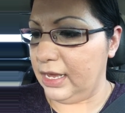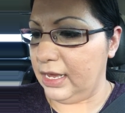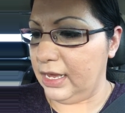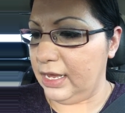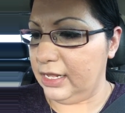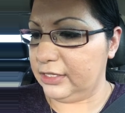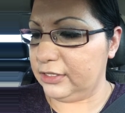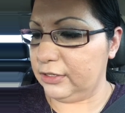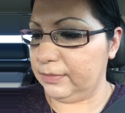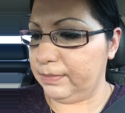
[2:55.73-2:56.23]

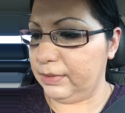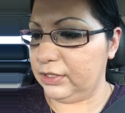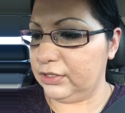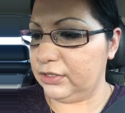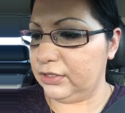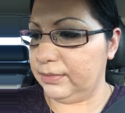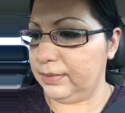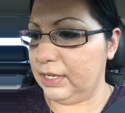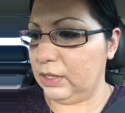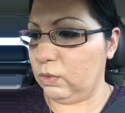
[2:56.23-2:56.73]
It's
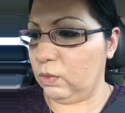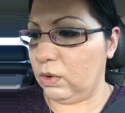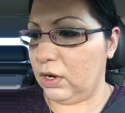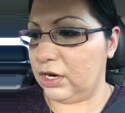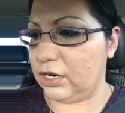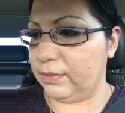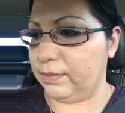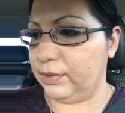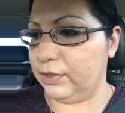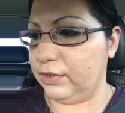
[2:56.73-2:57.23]
supposed to be
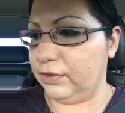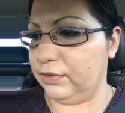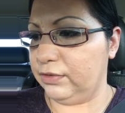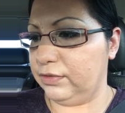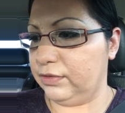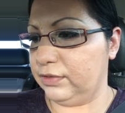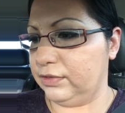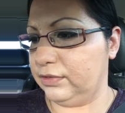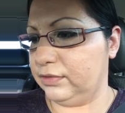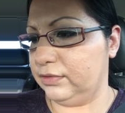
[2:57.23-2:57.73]
waterproof.